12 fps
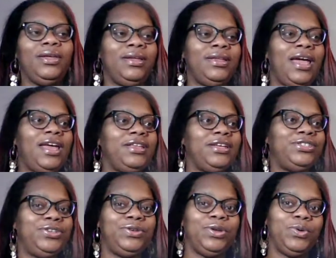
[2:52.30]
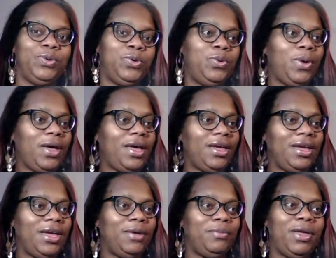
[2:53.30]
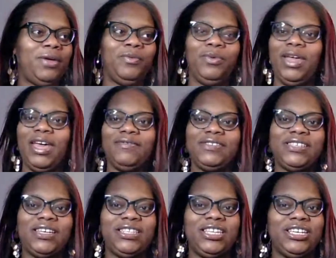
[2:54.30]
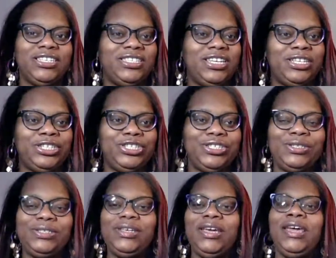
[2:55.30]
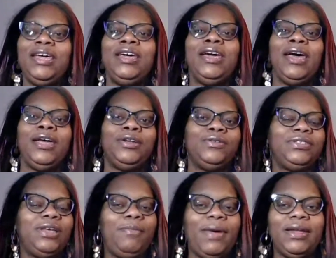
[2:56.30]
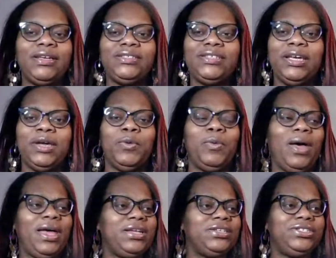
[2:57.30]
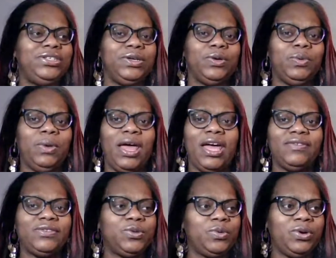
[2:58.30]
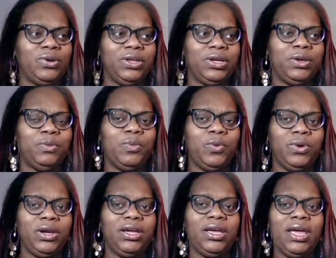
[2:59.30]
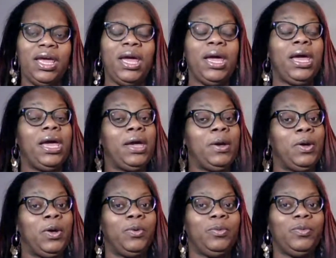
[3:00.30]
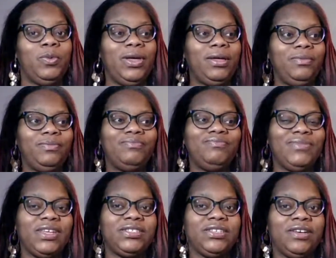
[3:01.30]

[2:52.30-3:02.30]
now that you know who I am and we have set the intentions, I know somebody is saying, why does she go live so early in the morning? Well, that's